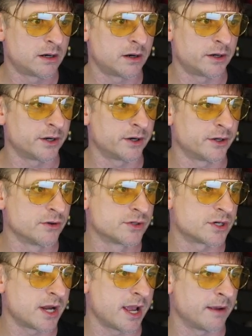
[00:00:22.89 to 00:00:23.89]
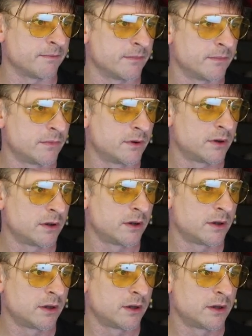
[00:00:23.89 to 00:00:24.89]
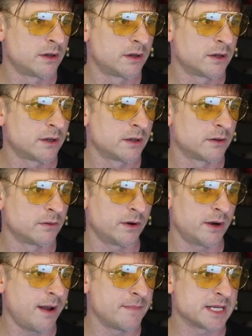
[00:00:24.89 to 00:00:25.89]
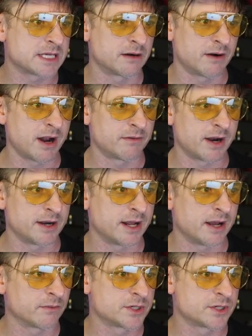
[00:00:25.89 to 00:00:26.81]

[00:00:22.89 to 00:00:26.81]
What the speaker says: or your username. We're not messing around right now.